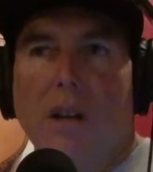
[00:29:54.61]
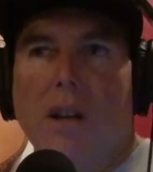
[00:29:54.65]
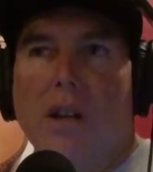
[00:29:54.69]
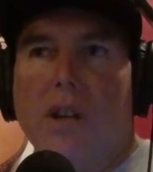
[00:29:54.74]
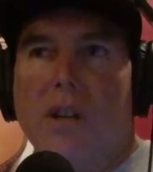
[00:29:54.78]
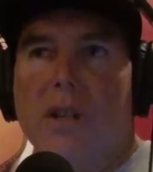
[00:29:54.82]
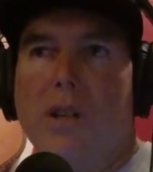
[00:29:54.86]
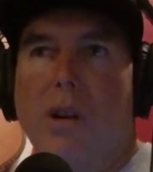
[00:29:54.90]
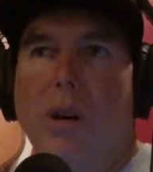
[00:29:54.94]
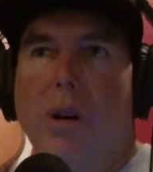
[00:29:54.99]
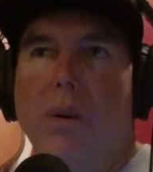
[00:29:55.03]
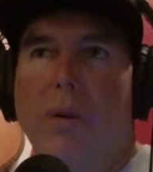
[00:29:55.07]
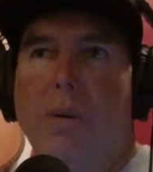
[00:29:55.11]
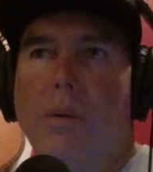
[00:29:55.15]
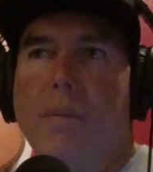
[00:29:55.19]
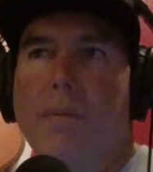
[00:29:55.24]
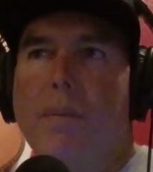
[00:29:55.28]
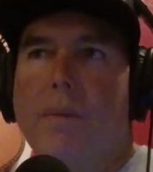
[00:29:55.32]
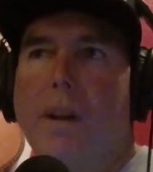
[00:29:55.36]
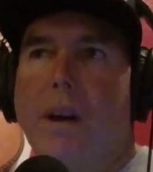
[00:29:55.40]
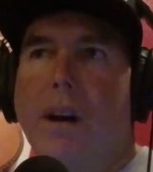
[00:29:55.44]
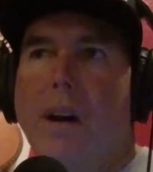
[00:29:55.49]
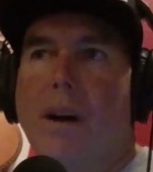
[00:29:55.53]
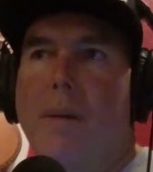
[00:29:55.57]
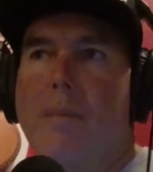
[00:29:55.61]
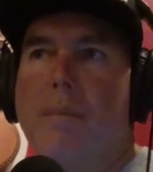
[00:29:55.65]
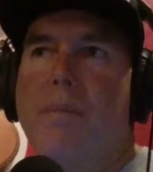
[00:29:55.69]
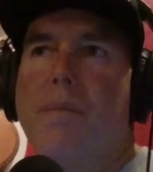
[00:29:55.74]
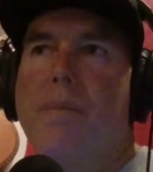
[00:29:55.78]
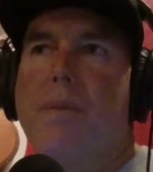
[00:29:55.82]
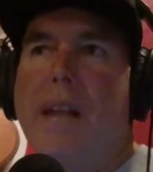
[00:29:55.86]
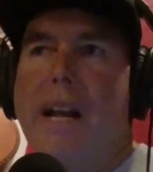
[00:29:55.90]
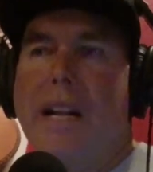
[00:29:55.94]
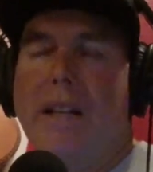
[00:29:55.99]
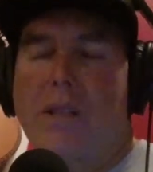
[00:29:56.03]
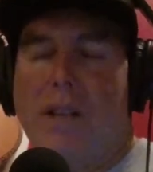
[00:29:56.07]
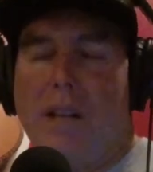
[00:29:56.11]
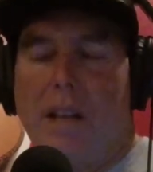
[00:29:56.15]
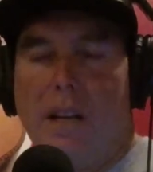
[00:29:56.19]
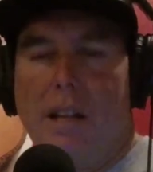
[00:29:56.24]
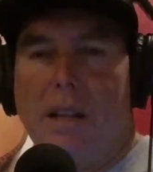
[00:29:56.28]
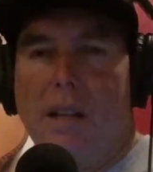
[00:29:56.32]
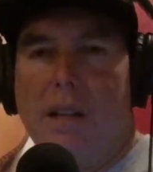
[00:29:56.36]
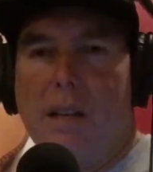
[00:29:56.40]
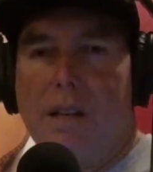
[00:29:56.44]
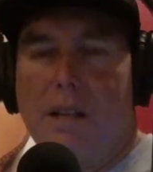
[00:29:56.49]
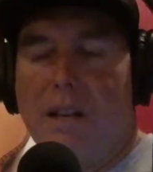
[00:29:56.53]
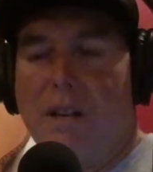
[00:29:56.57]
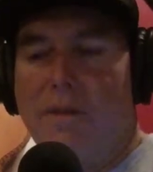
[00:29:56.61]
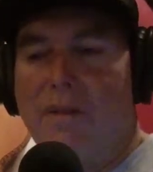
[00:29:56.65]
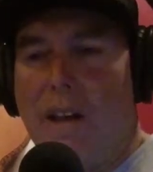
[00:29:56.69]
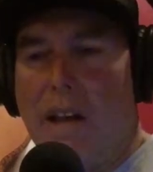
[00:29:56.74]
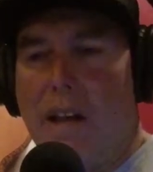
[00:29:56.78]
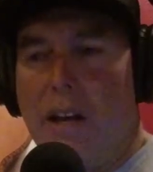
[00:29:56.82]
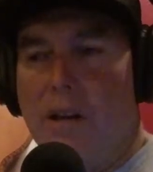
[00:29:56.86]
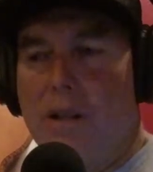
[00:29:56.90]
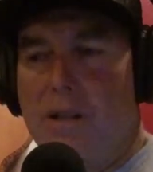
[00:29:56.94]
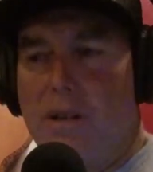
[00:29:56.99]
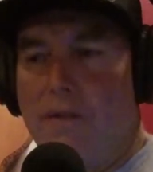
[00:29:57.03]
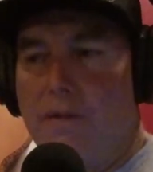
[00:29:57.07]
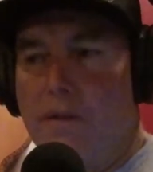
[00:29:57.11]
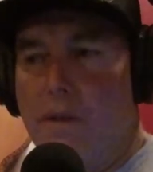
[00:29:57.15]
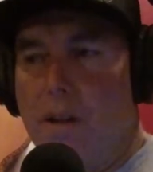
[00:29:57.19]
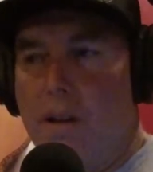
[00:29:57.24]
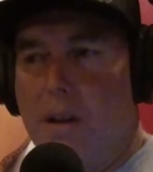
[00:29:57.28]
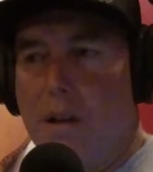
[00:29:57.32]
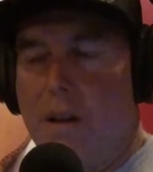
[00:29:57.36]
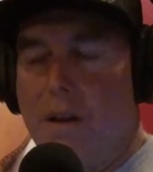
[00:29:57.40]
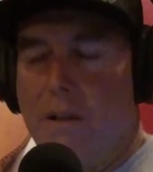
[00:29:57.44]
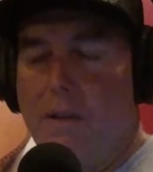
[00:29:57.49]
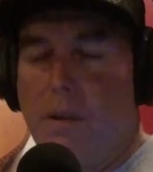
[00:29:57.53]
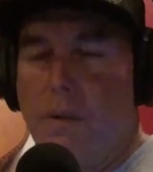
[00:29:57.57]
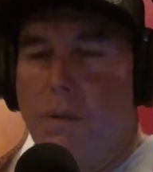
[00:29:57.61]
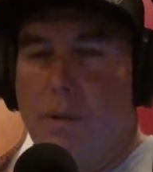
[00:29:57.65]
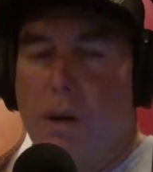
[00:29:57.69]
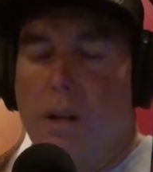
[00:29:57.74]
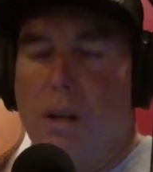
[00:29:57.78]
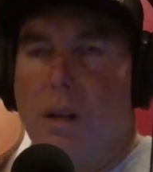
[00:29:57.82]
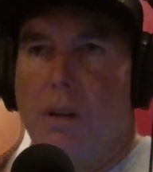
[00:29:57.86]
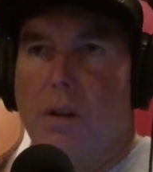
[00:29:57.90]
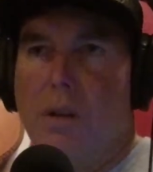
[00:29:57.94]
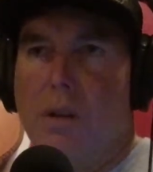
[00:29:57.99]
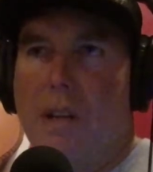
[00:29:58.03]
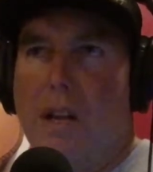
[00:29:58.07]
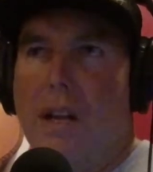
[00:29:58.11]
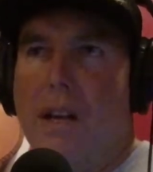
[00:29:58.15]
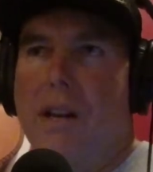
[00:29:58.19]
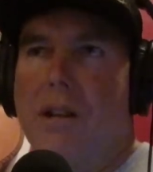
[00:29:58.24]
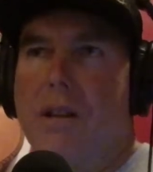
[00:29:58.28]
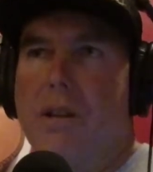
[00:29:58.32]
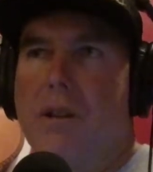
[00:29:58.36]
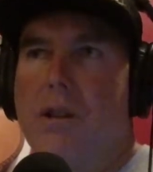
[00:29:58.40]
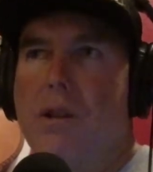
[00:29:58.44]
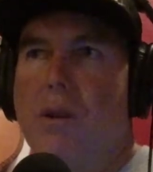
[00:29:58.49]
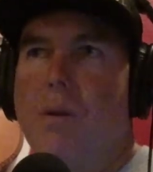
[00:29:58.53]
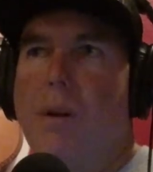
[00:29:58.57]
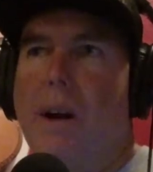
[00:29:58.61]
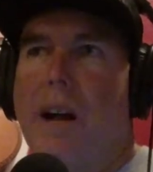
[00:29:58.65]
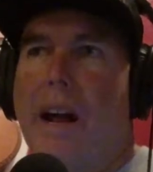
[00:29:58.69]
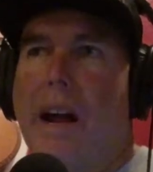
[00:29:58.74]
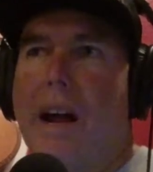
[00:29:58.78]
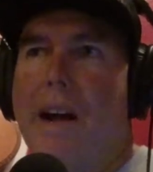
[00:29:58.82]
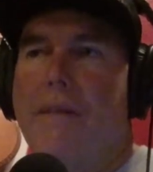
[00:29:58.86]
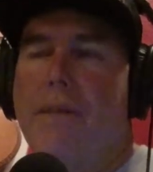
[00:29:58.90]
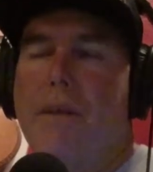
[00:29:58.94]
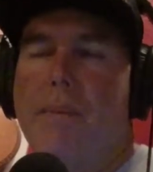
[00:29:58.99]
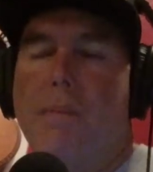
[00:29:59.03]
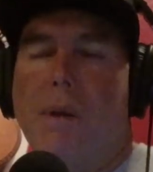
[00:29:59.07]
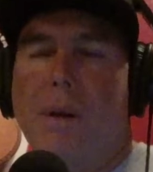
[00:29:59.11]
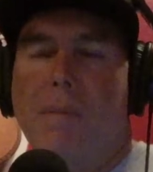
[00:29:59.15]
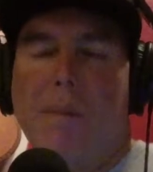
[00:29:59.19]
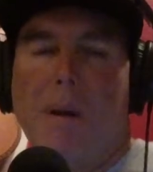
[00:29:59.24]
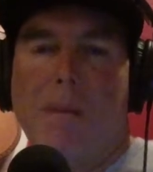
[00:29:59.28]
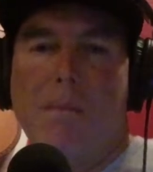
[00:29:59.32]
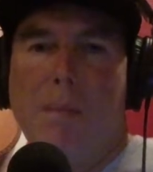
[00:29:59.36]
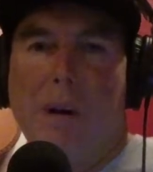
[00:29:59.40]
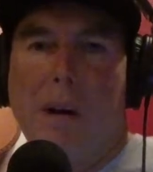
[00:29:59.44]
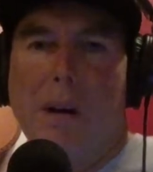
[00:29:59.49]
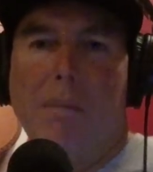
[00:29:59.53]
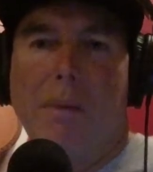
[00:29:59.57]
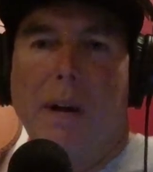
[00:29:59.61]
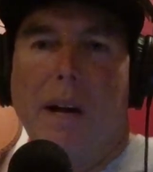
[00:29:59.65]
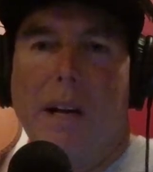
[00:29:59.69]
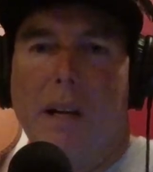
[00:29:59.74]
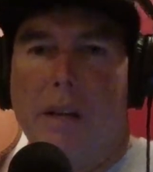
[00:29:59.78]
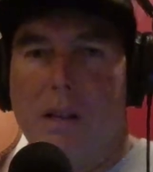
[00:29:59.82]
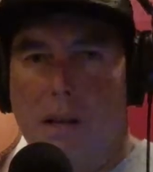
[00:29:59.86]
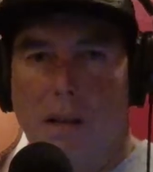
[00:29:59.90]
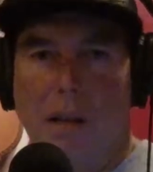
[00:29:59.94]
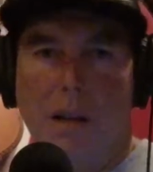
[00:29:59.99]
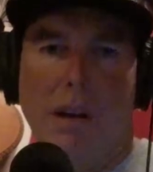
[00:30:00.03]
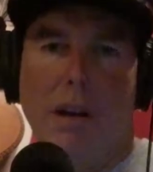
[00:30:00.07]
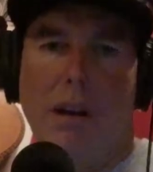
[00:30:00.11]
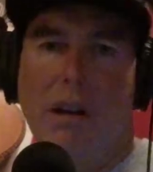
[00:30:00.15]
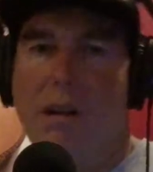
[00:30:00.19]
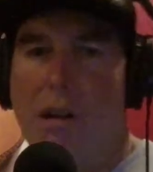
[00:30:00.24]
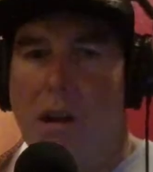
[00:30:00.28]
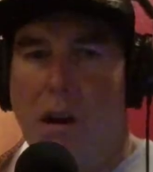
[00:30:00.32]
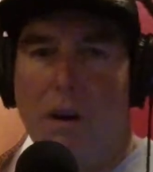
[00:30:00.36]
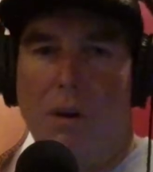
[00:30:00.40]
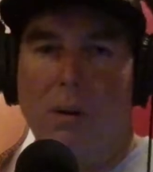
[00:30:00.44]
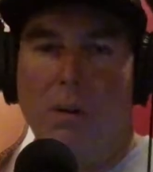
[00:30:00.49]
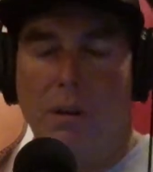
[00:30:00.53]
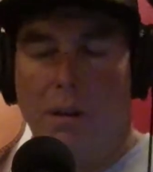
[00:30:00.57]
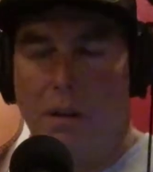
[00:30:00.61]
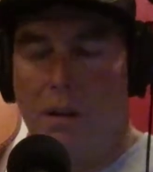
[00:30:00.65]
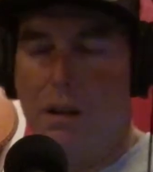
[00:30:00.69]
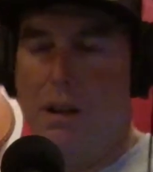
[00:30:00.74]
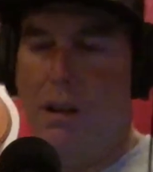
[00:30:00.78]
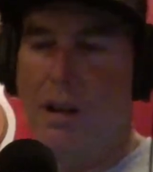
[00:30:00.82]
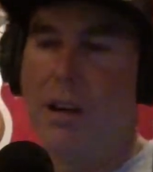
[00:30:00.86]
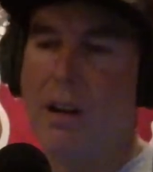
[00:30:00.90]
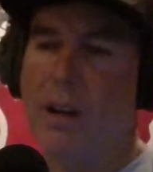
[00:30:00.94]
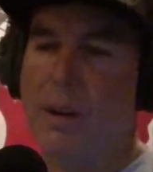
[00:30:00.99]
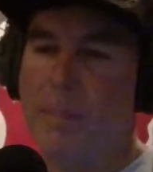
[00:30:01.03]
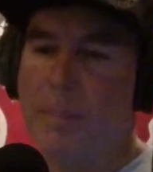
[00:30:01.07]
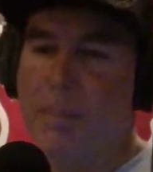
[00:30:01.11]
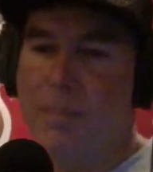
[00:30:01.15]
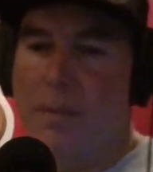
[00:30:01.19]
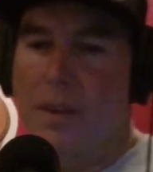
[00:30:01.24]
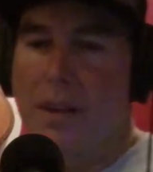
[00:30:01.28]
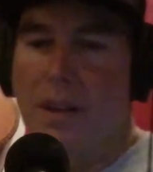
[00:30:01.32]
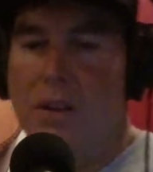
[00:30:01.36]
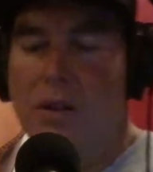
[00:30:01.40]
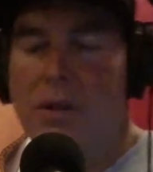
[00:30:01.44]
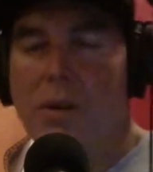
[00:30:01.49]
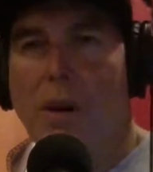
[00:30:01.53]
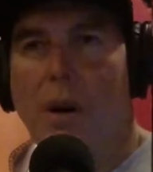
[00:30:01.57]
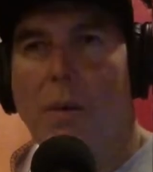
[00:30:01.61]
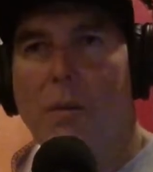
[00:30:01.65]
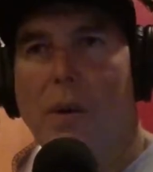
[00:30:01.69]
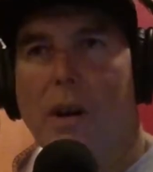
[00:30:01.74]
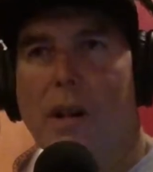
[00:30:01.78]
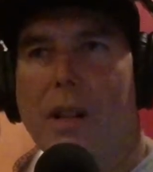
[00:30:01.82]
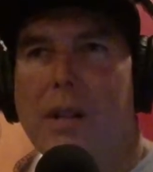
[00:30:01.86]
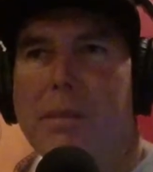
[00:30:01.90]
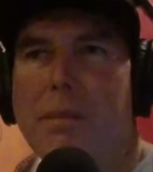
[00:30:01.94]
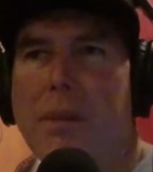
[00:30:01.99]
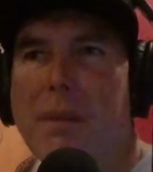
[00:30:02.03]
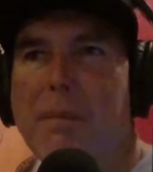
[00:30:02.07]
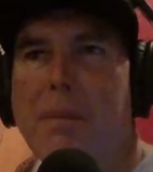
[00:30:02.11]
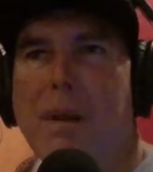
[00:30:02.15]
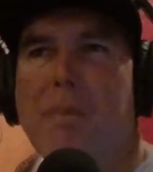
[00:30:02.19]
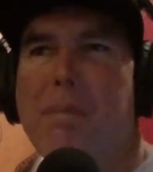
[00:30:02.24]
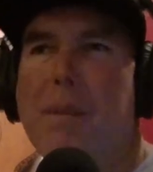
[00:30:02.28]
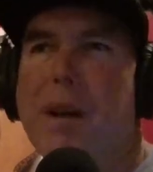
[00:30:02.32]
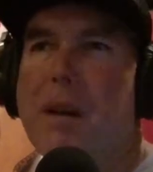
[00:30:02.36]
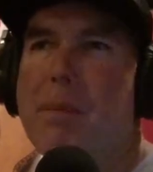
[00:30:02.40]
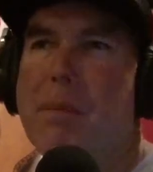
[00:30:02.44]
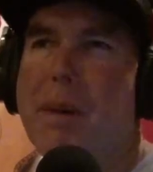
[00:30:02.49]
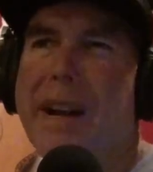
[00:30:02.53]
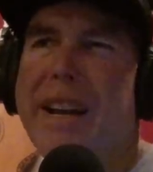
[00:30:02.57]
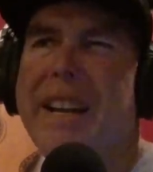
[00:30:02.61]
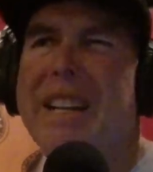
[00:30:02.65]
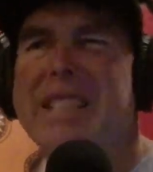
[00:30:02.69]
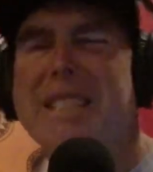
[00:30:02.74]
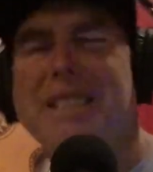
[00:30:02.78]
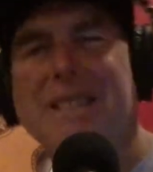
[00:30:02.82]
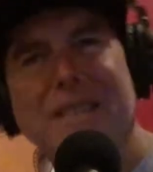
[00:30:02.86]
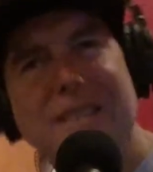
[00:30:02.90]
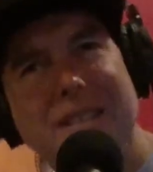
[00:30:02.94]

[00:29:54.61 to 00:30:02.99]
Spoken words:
So that's kind of the disadvantage of the Recluse. And do I have them on my big bikes? No. Do I want them on my big bikes?